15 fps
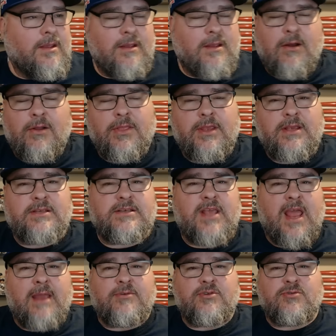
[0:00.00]
All these
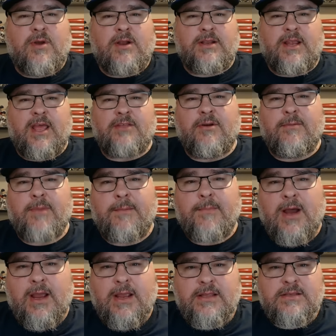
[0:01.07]
games run together in my
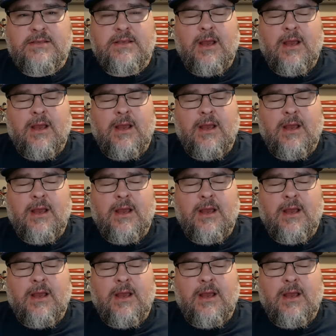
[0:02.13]
mind.